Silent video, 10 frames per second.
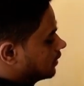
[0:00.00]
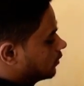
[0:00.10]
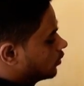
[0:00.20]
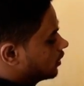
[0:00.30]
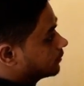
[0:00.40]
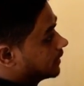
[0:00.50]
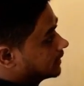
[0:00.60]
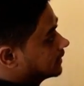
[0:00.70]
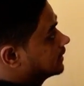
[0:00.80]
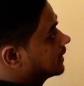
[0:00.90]
OH
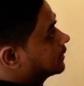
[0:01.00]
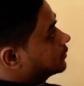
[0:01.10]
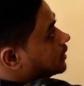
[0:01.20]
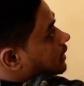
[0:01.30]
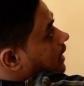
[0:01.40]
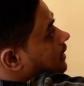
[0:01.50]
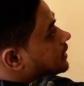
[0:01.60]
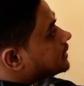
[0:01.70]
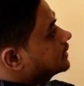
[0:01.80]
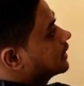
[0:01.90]
minus is their substrate, and
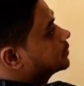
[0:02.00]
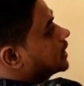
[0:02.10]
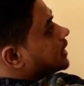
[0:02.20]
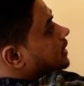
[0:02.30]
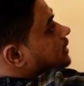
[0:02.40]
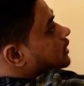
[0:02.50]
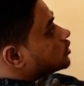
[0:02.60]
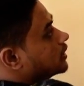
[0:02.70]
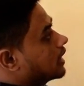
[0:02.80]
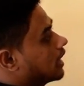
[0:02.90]
this substrate is also
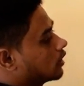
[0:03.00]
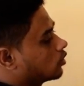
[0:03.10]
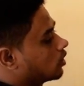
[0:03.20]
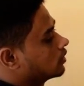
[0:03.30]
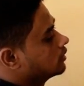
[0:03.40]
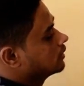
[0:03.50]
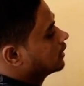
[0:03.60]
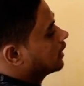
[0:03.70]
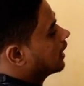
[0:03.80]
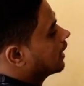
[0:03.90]
there, alcohol
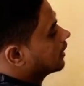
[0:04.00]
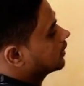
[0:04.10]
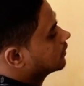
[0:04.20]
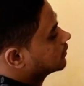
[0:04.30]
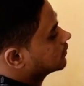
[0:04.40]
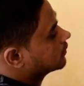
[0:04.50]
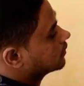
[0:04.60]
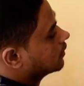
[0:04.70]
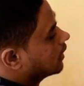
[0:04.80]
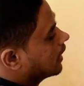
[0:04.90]

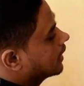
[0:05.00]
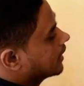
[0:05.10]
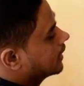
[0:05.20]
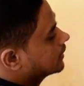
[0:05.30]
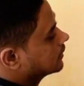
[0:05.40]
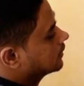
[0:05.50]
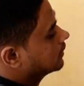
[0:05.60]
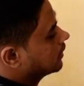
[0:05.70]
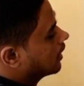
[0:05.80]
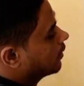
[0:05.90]
R dash
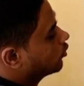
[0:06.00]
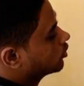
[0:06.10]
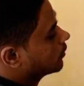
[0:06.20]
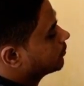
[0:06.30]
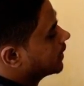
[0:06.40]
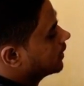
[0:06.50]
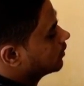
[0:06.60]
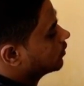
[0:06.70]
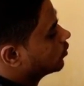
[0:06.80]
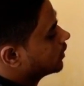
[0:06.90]
above the plane
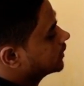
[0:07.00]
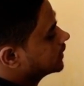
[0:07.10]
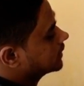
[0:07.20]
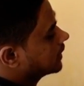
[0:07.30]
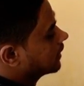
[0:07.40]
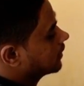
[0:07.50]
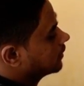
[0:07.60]
OH is there.